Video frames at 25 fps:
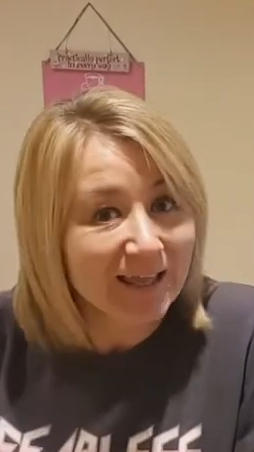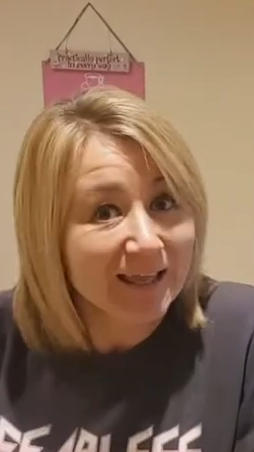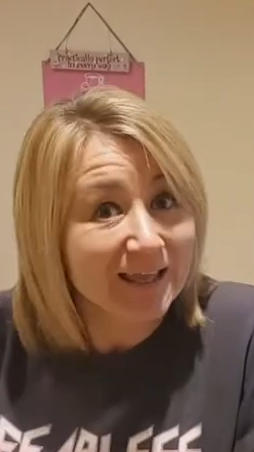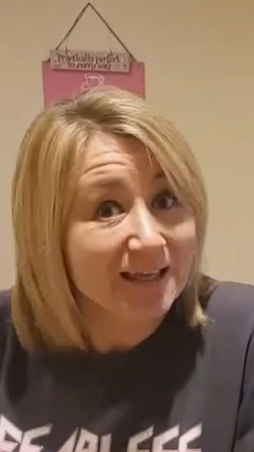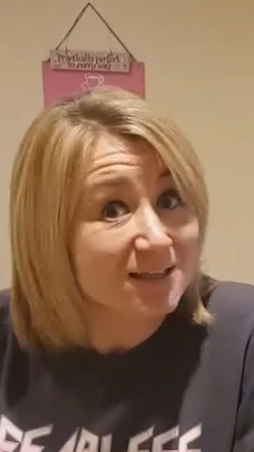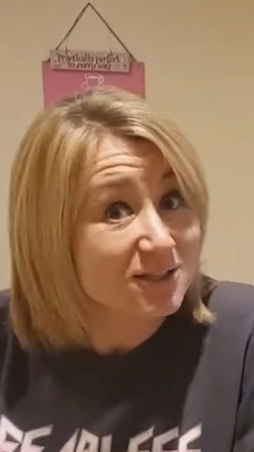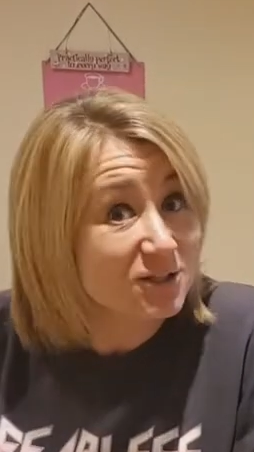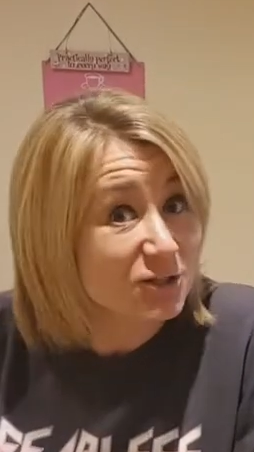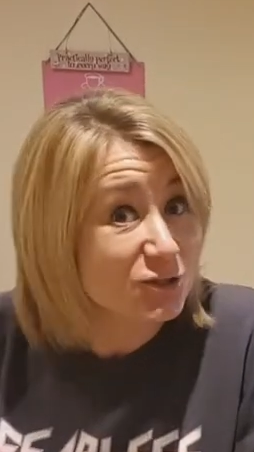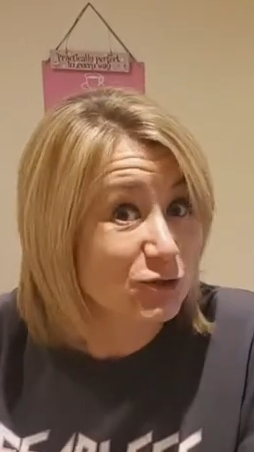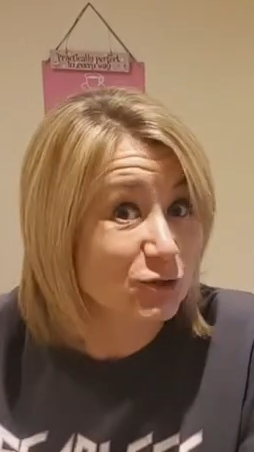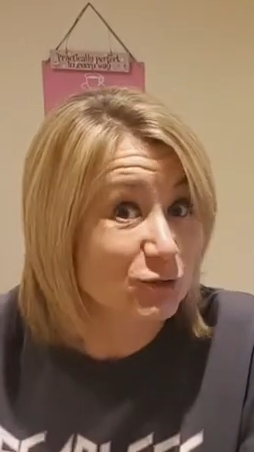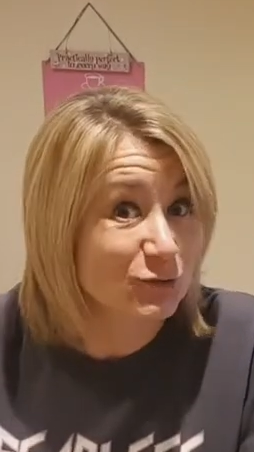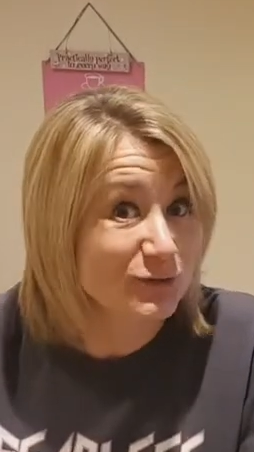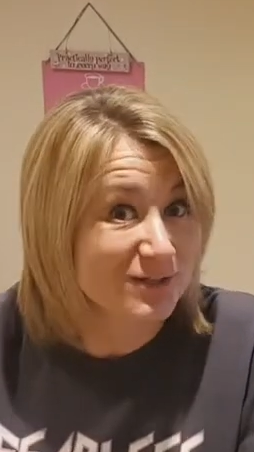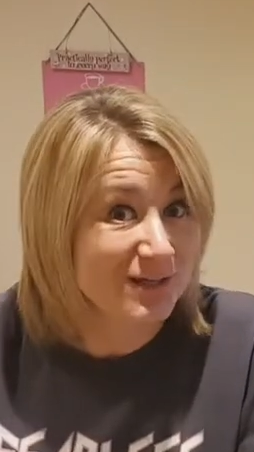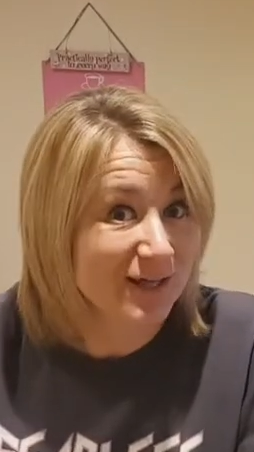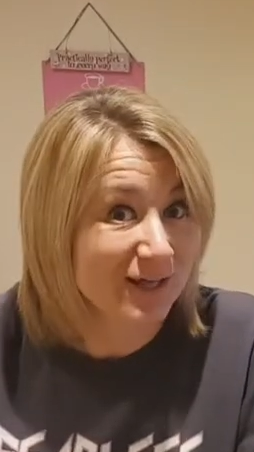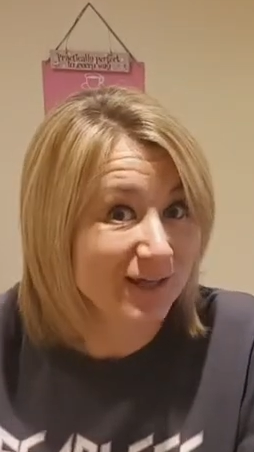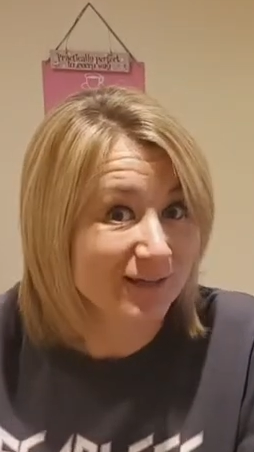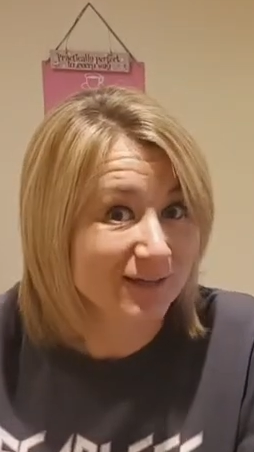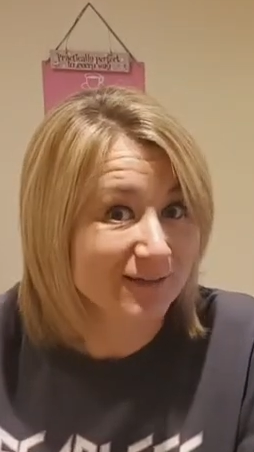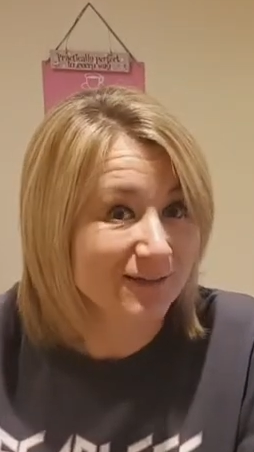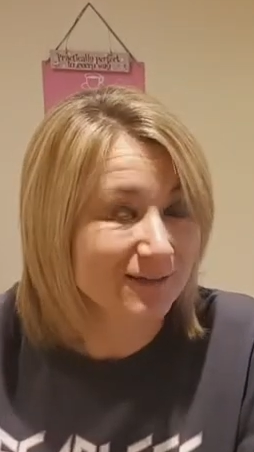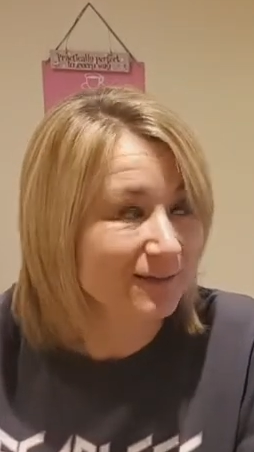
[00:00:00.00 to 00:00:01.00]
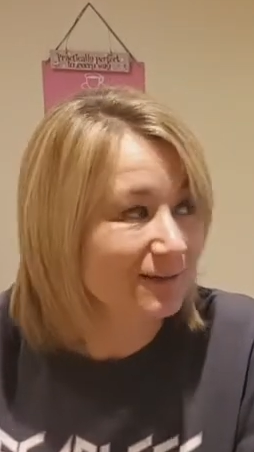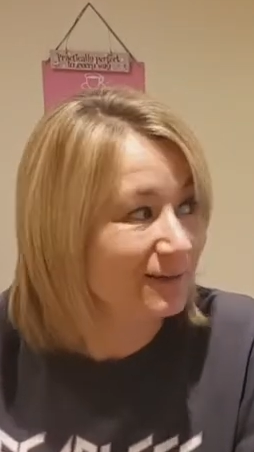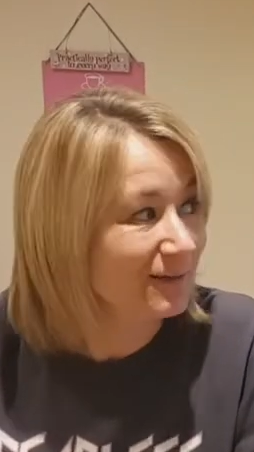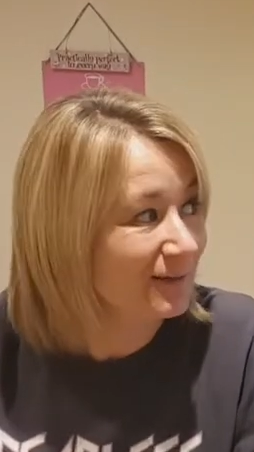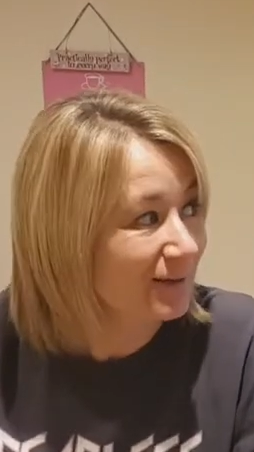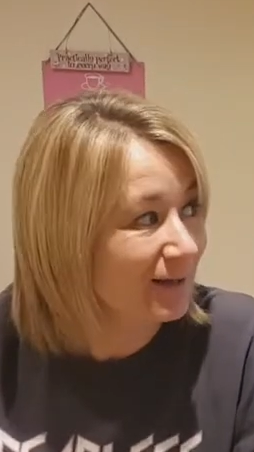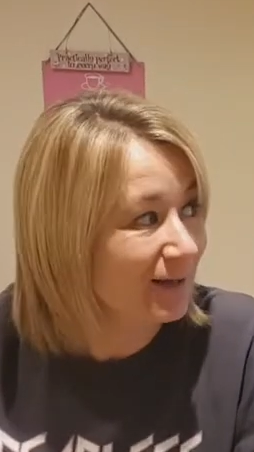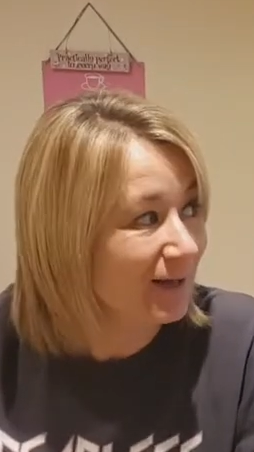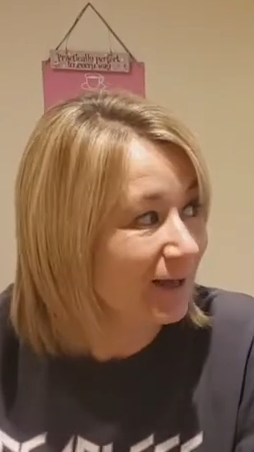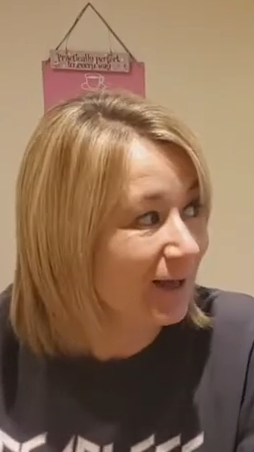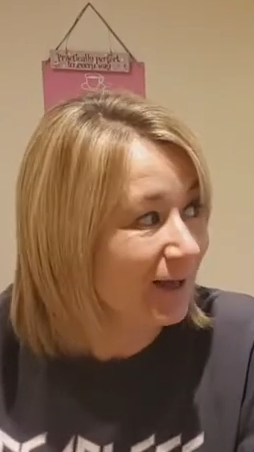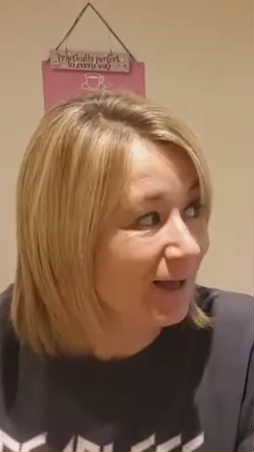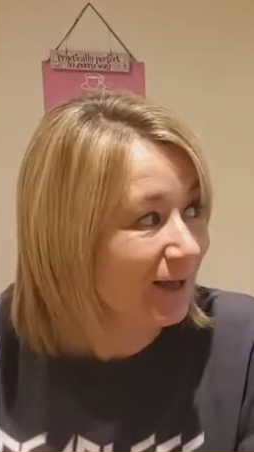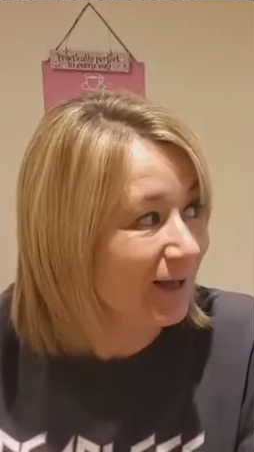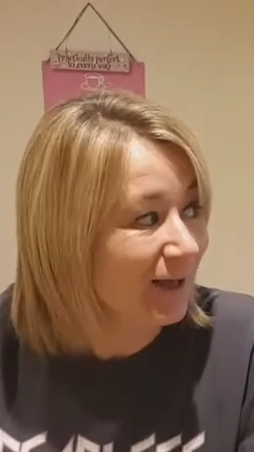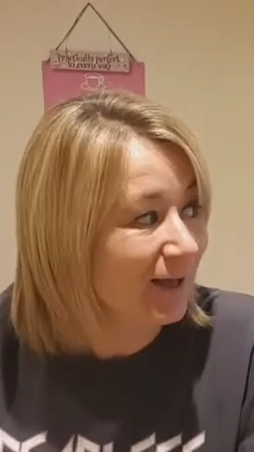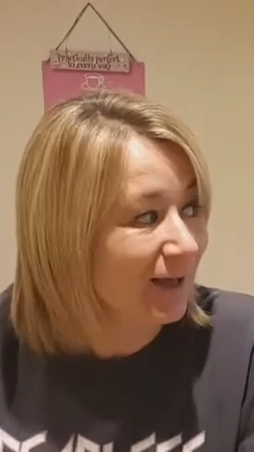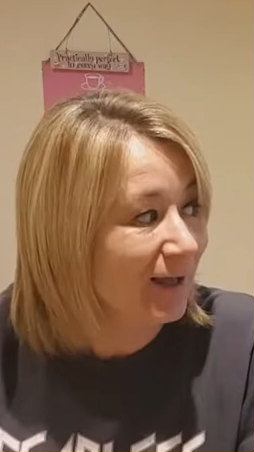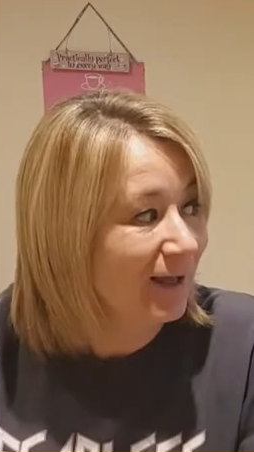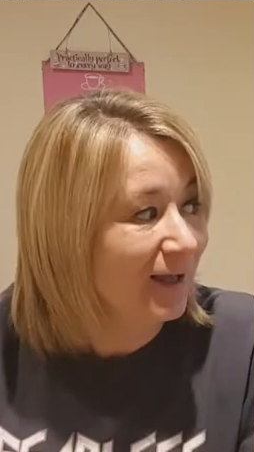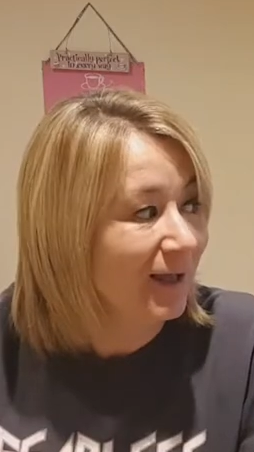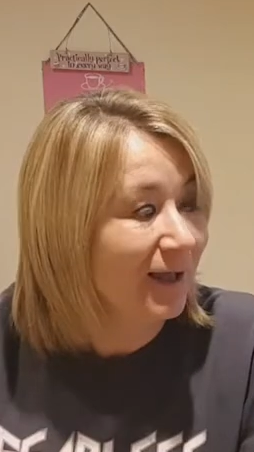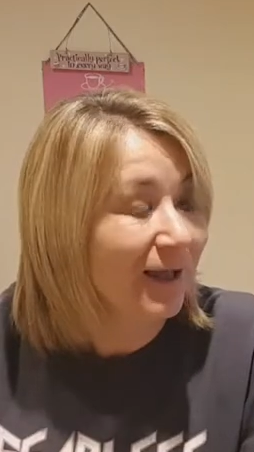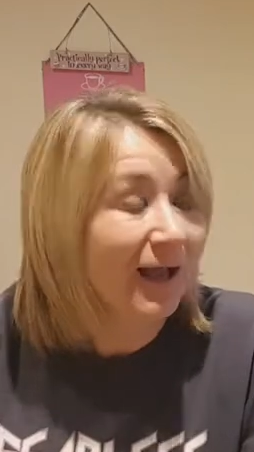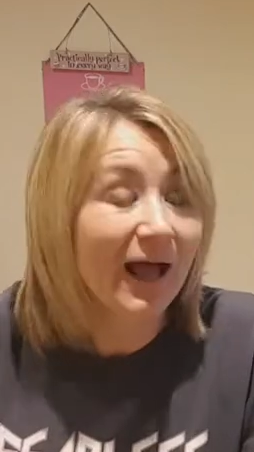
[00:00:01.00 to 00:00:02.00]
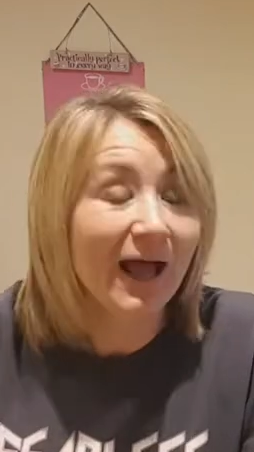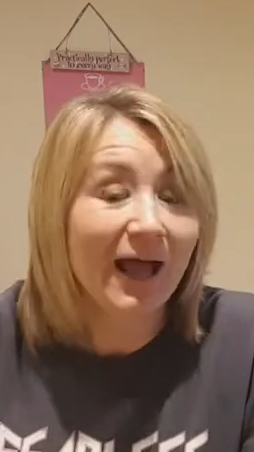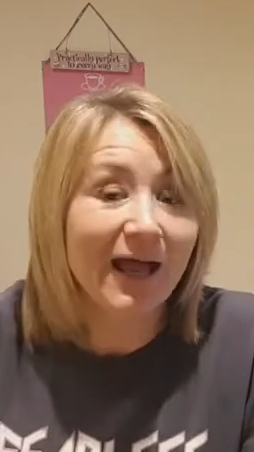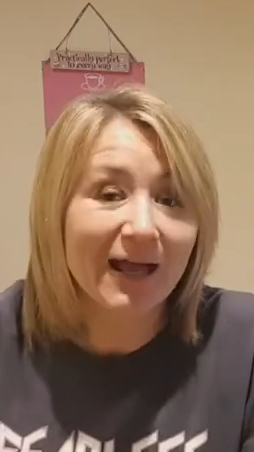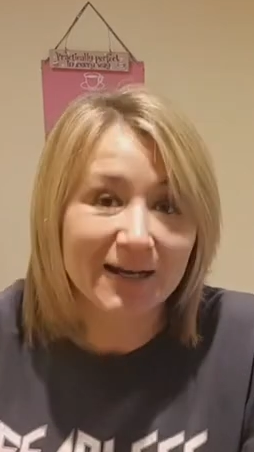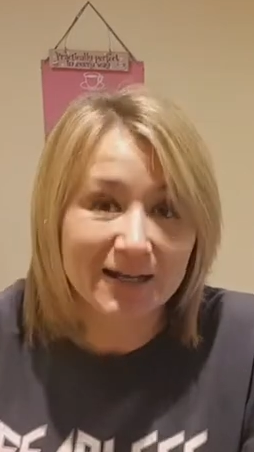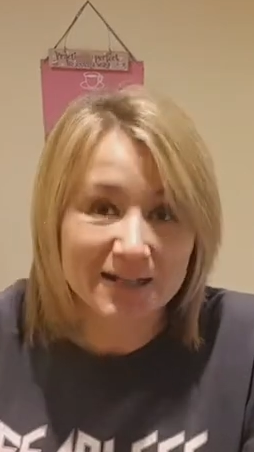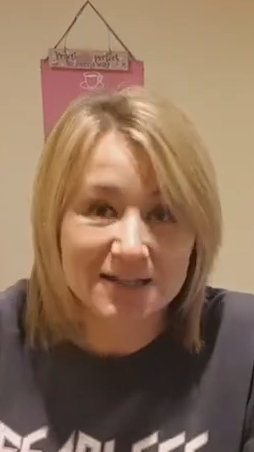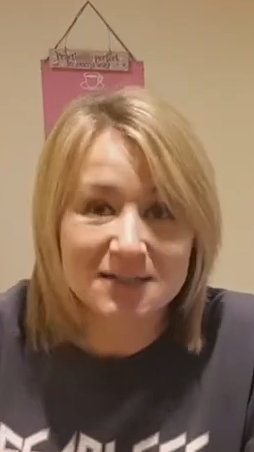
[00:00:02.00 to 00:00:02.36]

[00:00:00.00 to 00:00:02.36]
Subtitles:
It's Tuesday, and